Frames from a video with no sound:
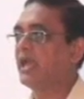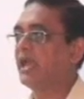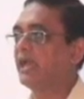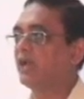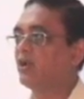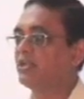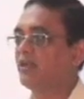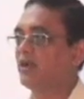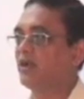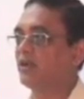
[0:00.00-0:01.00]
and on
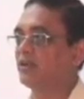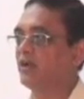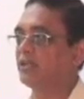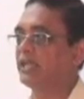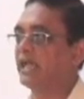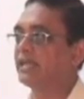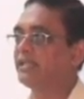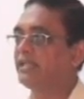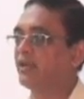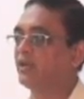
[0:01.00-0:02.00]

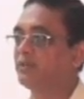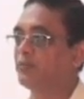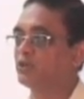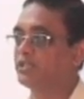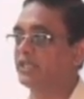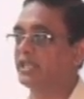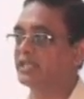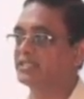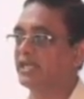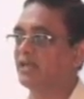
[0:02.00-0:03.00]
the posterior
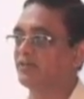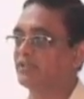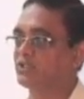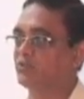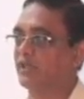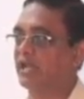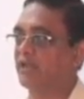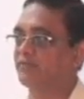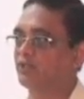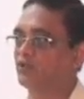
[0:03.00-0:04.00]
side of this we
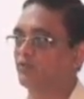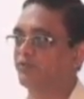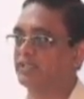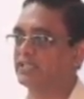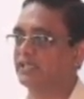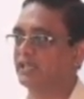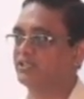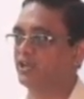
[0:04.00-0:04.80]
have the two facetal